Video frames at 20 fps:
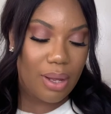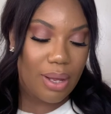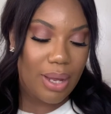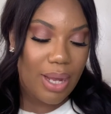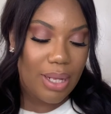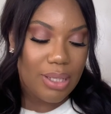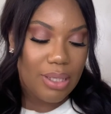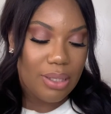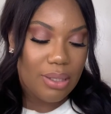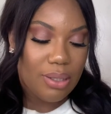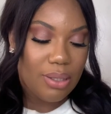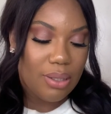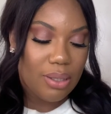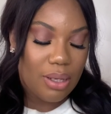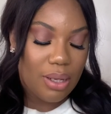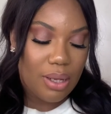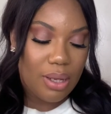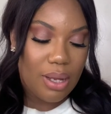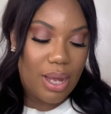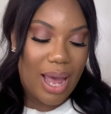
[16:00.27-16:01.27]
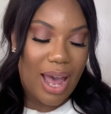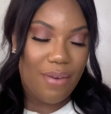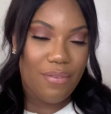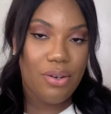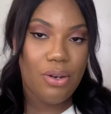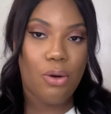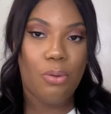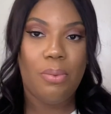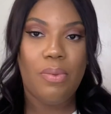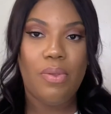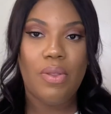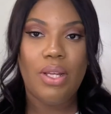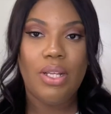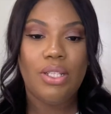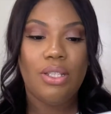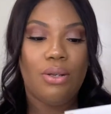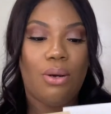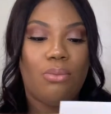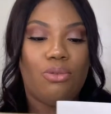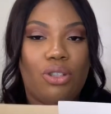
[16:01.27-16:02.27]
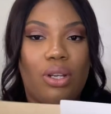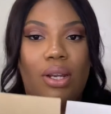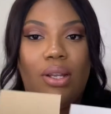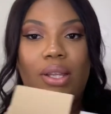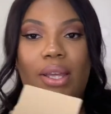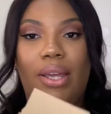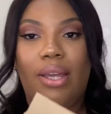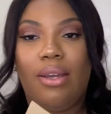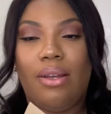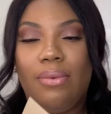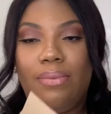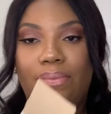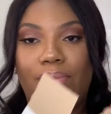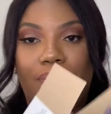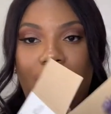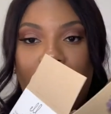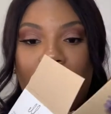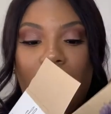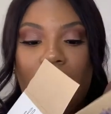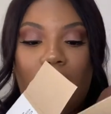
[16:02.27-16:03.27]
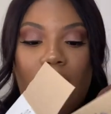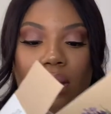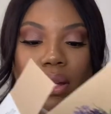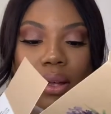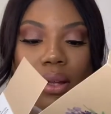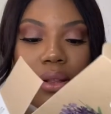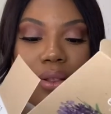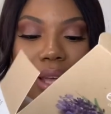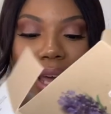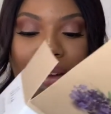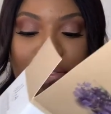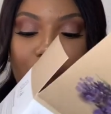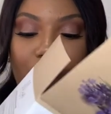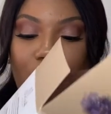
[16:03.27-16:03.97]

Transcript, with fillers: It's I haven't opened this, so I'm trying to like, like I've just